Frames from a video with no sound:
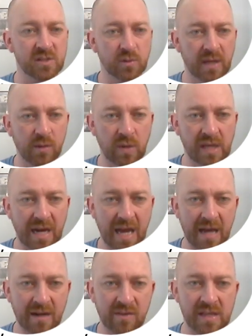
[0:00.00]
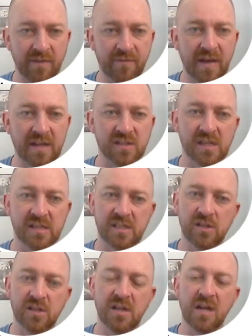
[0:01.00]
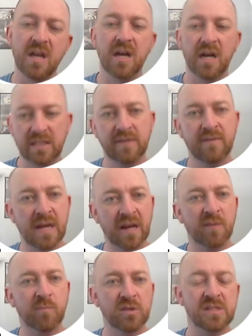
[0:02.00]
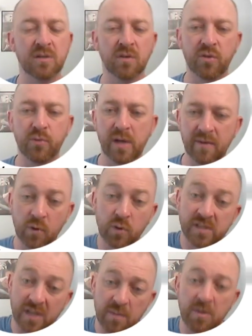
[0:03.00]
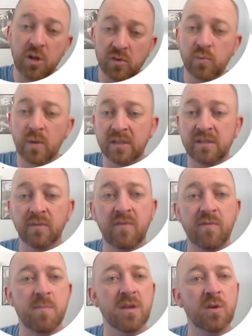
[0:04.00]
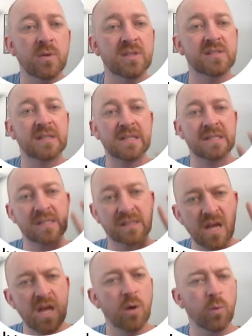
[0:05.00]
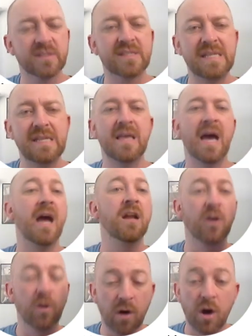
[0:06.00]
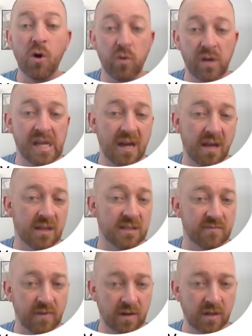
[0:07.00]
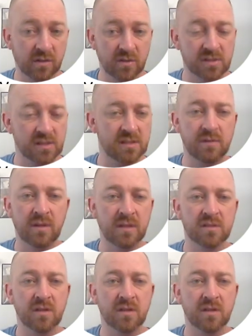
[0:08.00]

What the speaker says: So again, we can add in the effect size here, a d of negative 0.03, and of course anybody who's relatively familiar with statistics will see that and go, oh yeah, that's very close to 0.